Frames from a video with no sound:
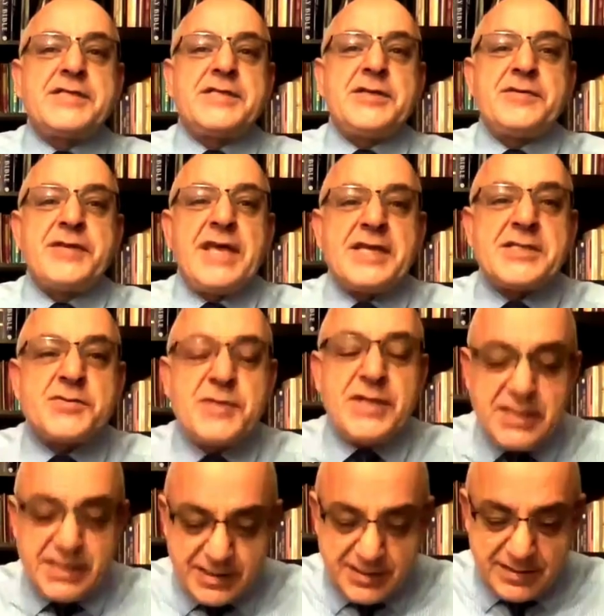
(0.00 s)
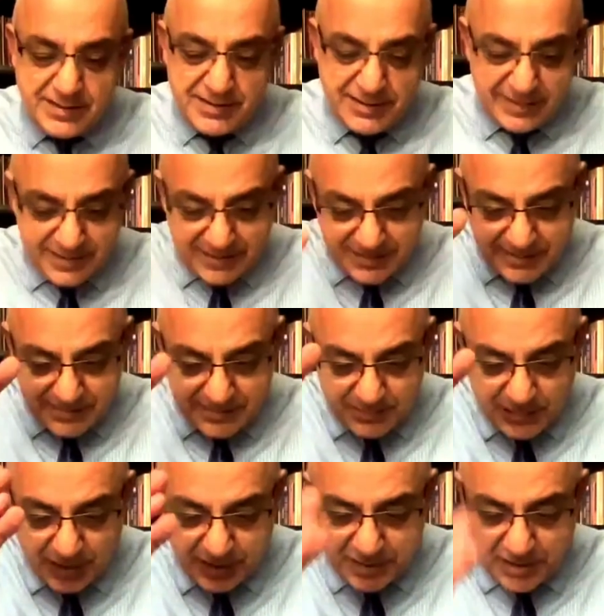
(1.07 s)
see you next week.
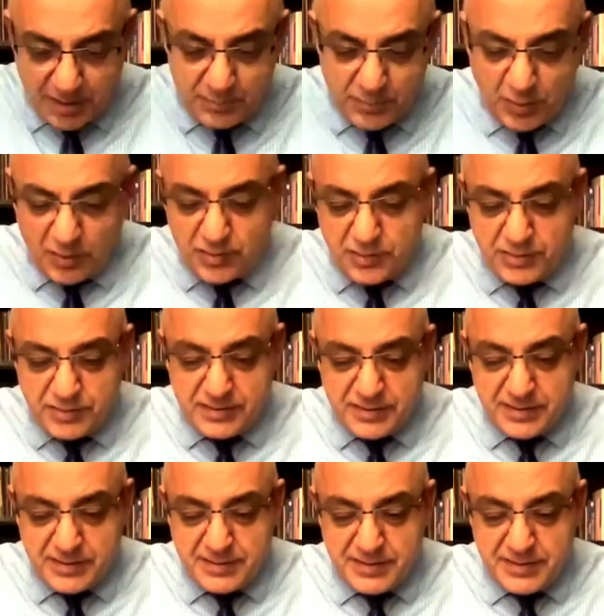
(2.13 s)
Maria Mochun,